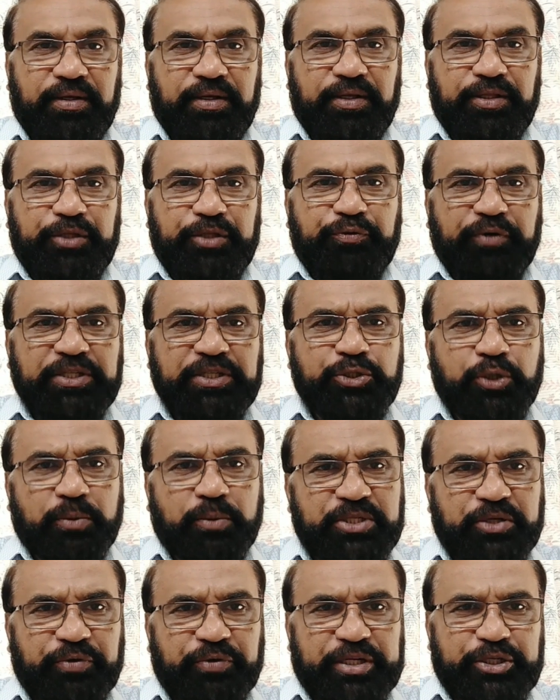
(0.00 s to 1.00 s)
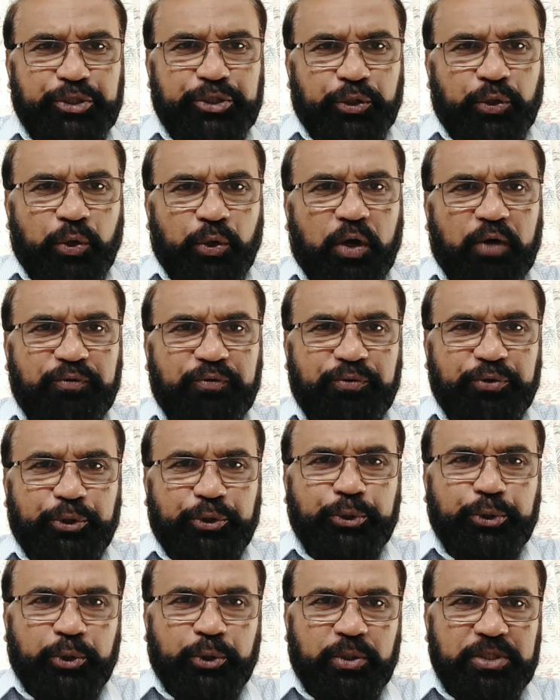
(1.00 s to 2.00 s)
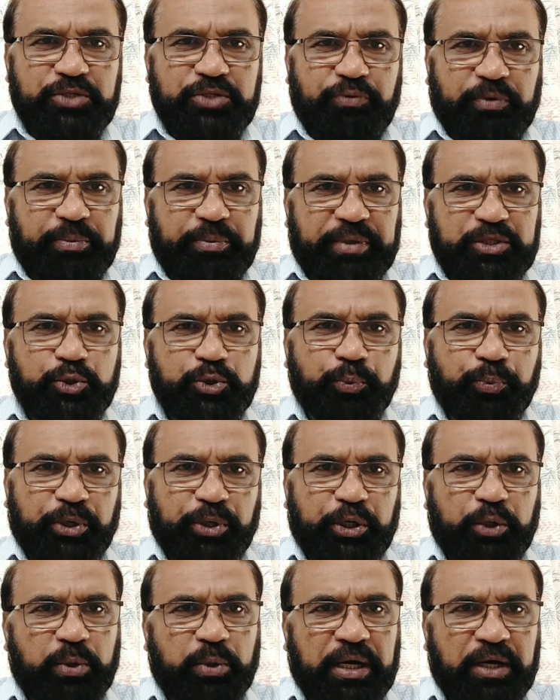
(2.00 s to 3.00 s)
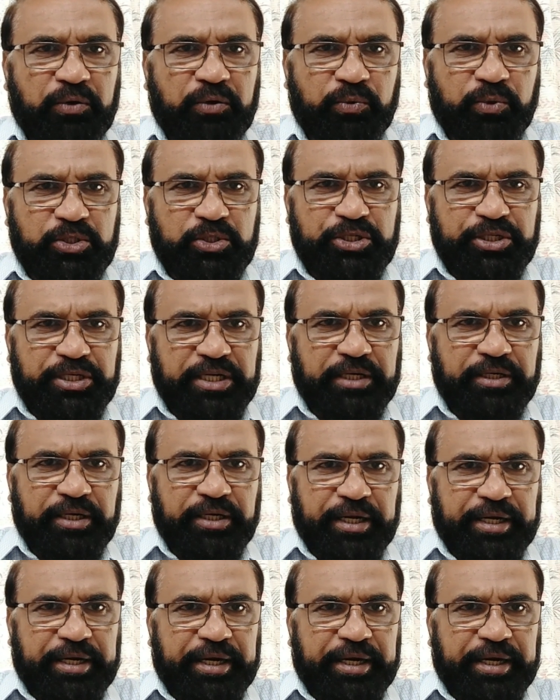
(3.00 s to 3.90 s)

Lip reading: The first observation of neutrinos from a supernova was done in